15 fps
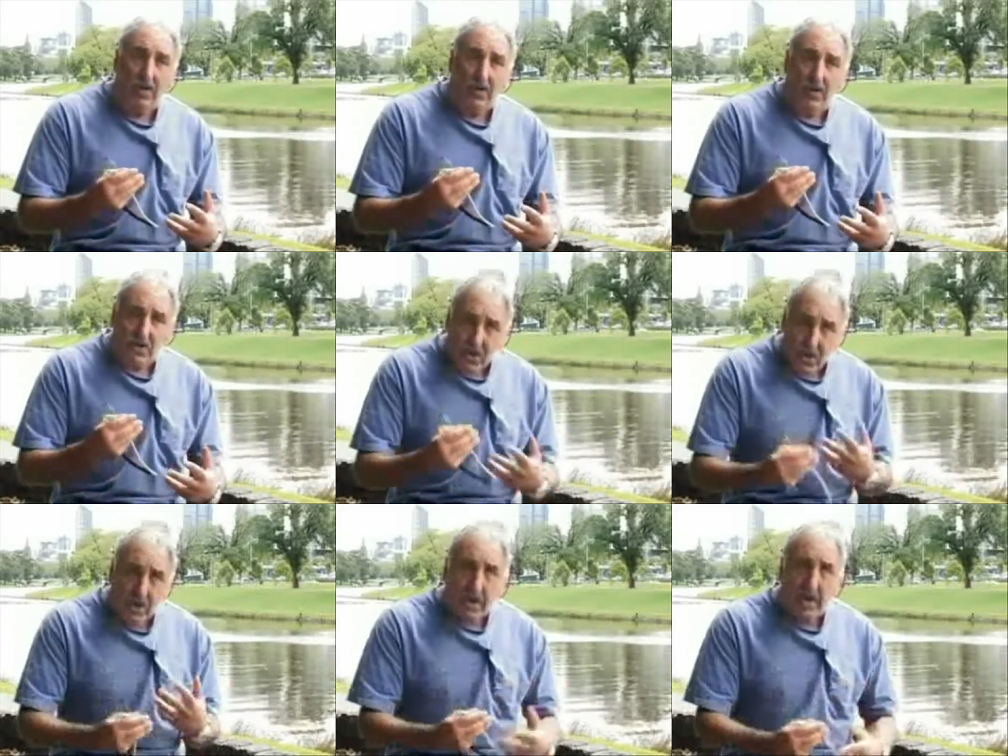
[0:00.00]
the
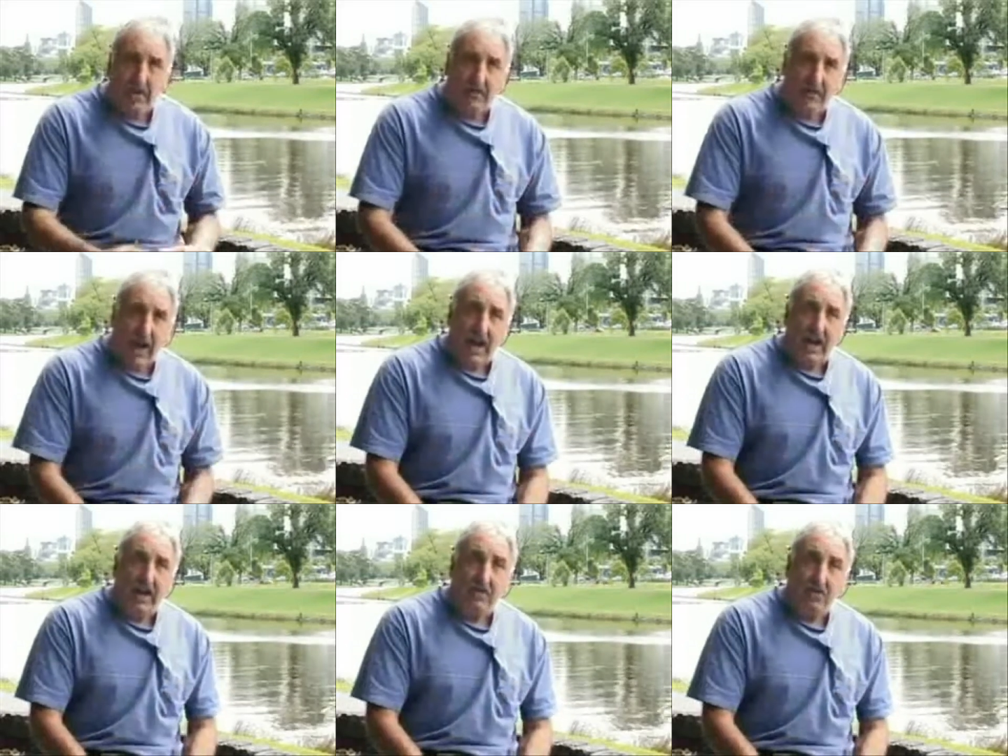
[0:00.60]
shooting of
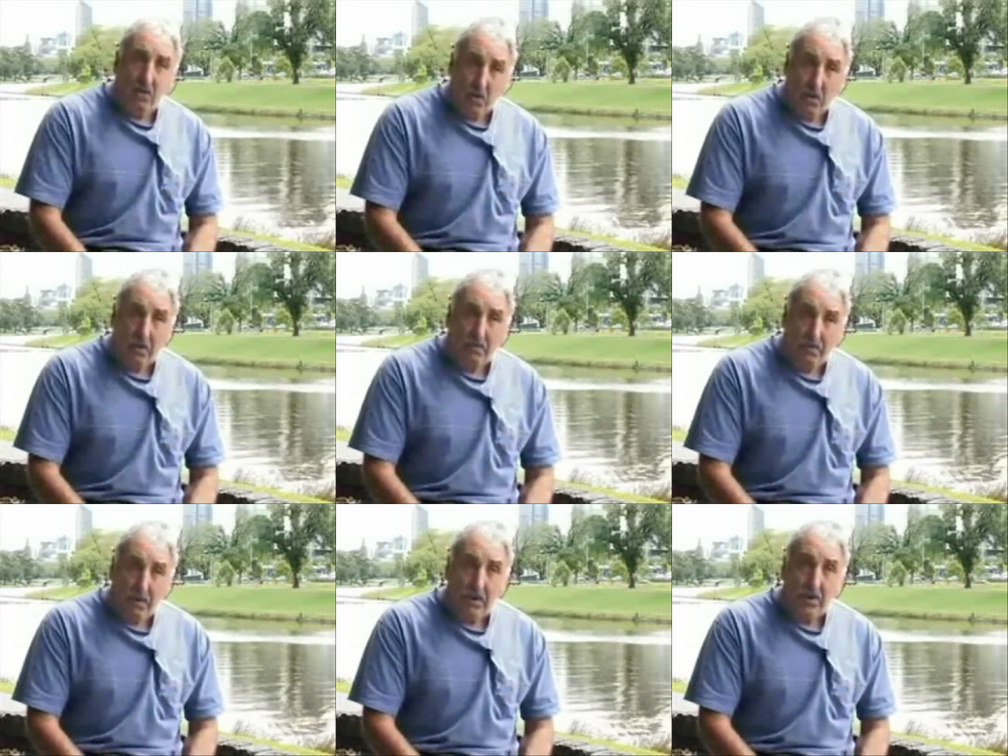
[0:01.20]
native
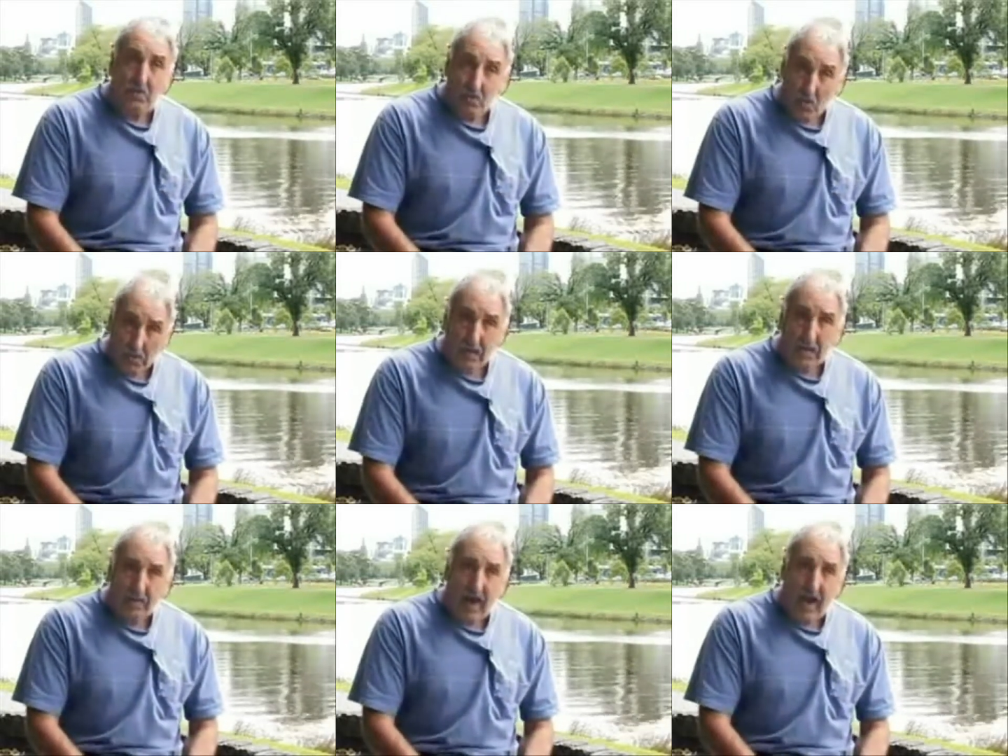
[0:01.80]
water birds
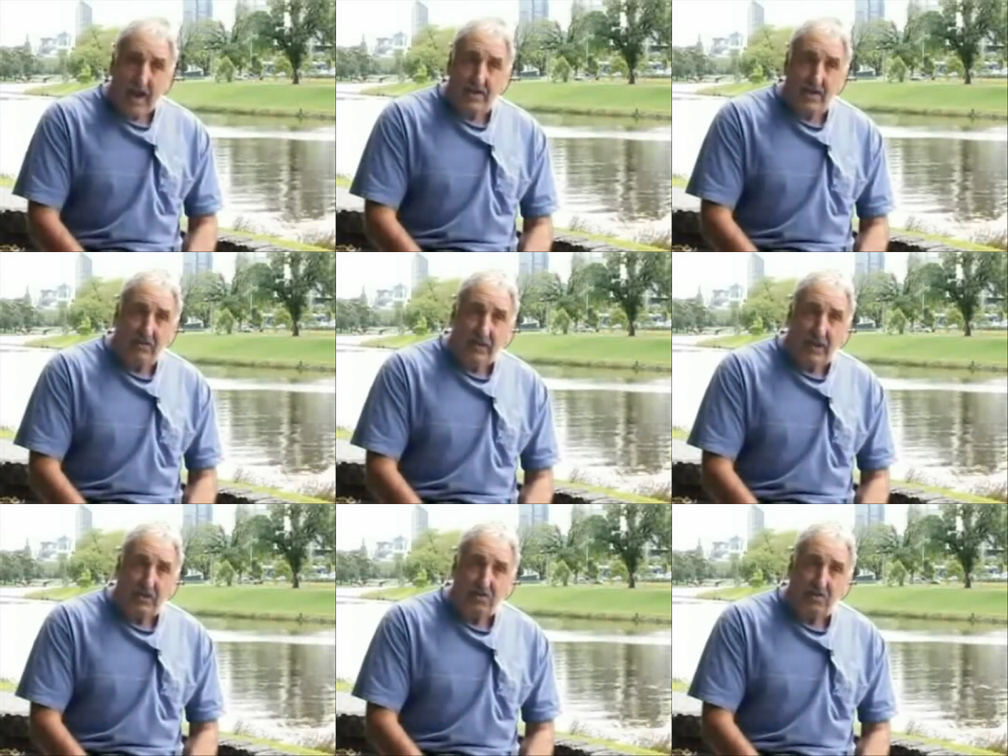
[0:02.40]
will be banned in
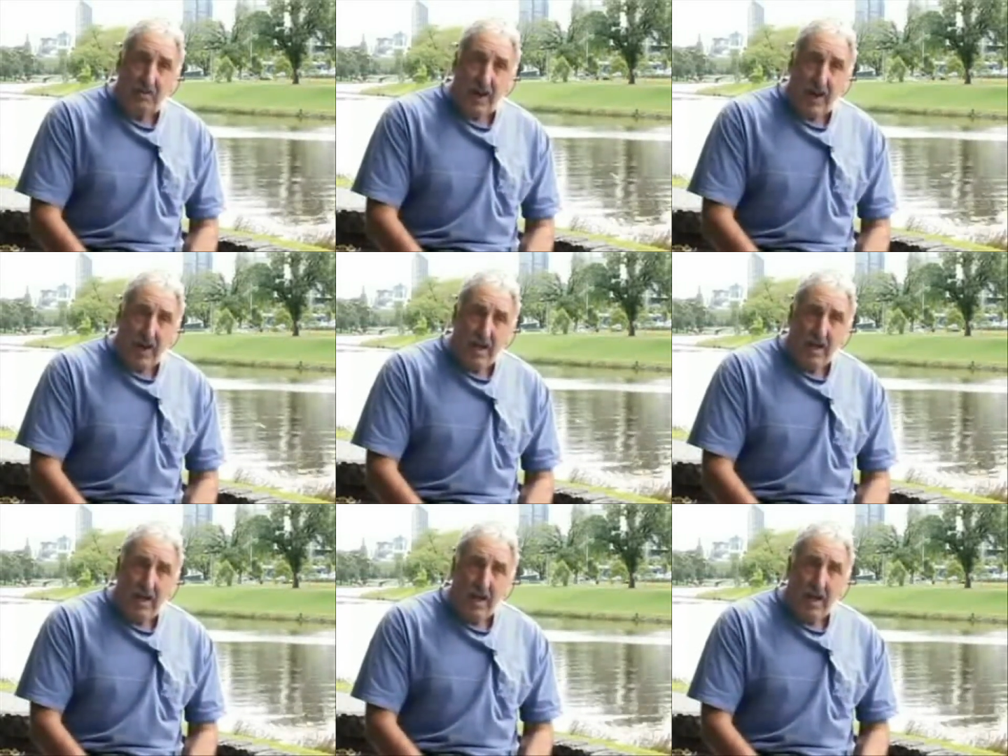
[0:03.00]

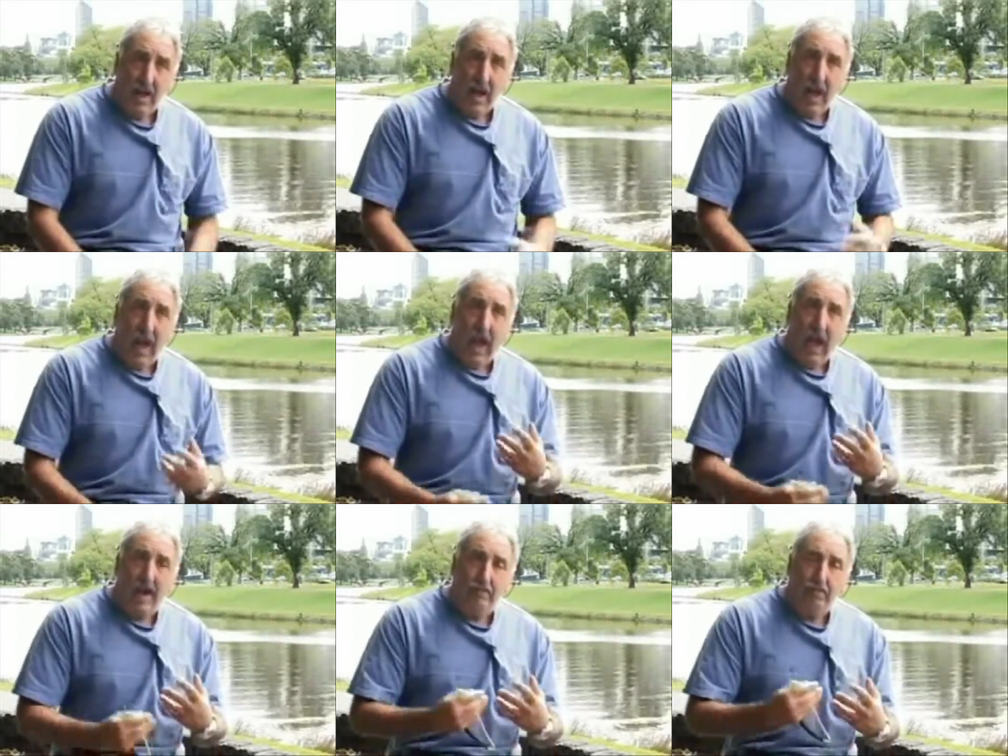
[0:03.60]
Victoria
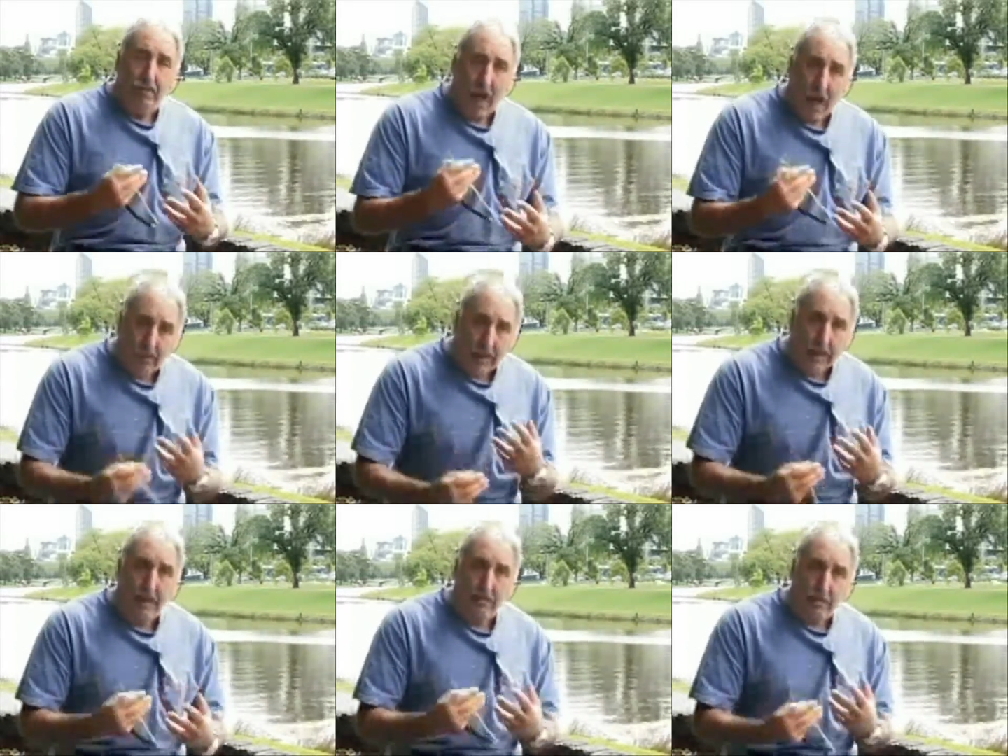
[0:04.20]
and
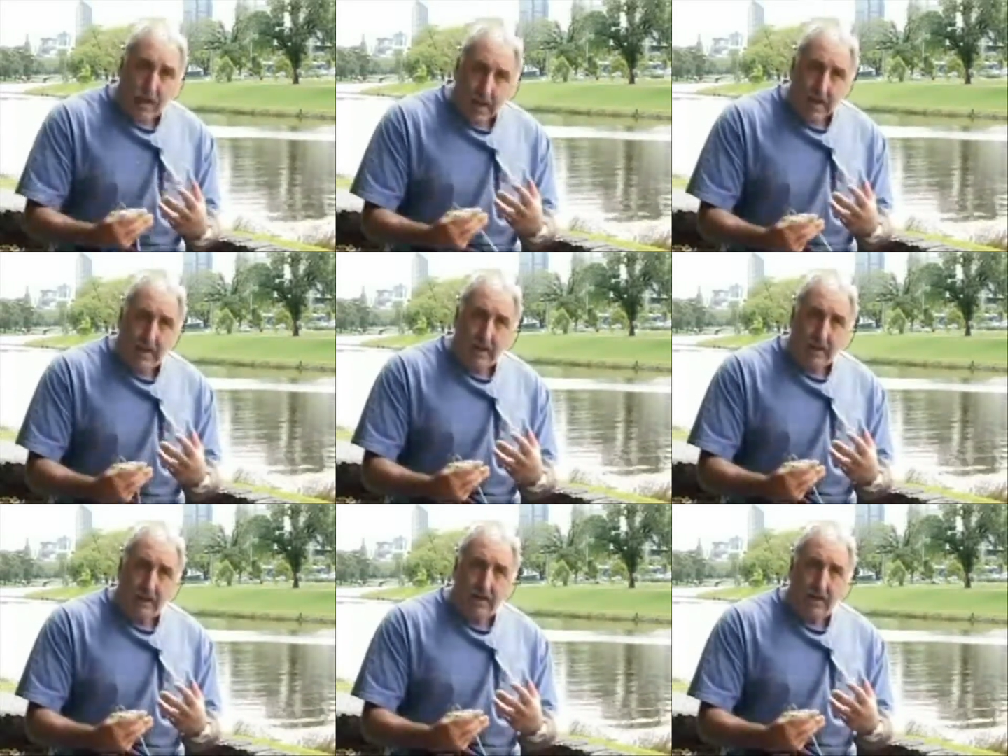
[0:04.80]
public
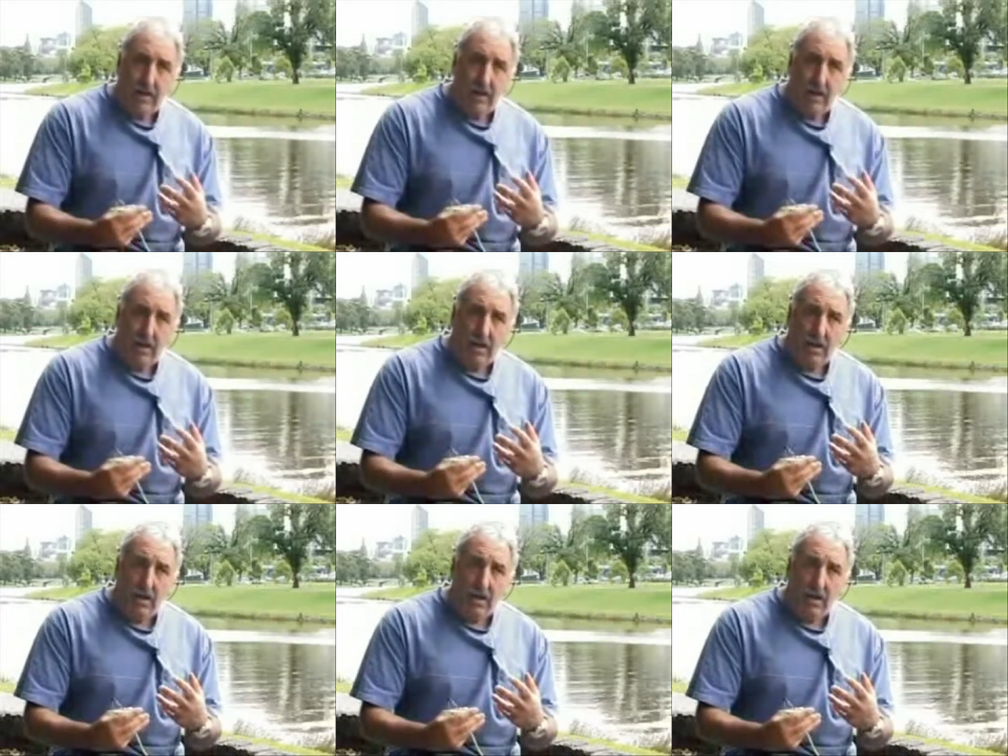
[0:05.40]
opinion
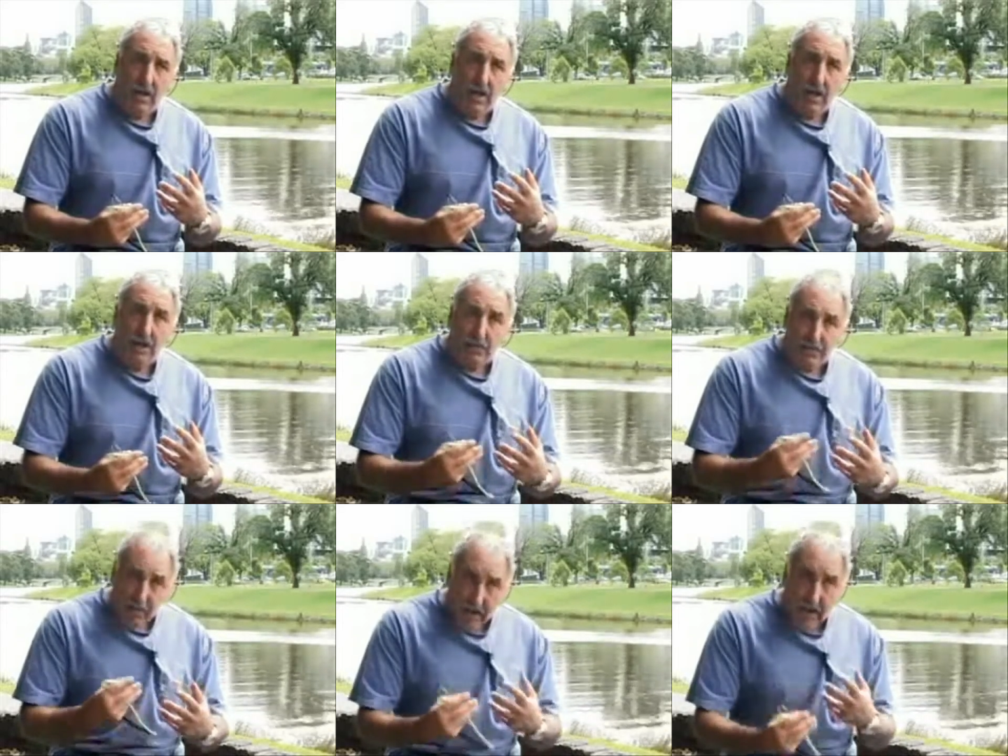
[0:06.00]

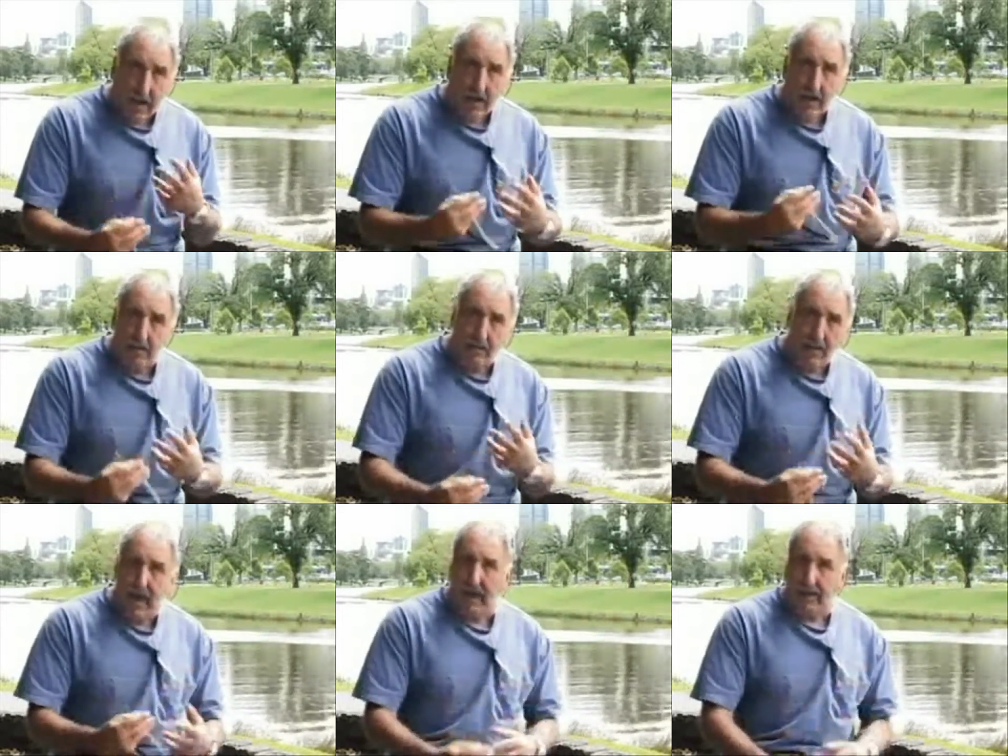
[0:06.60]
is bringing it
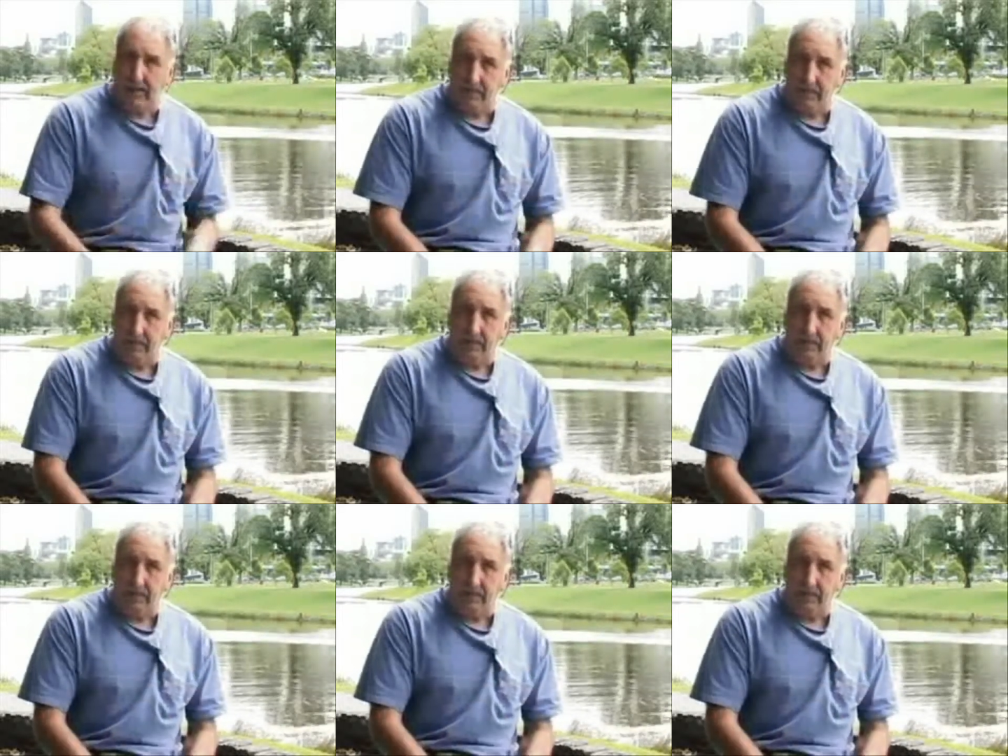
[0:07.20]
about.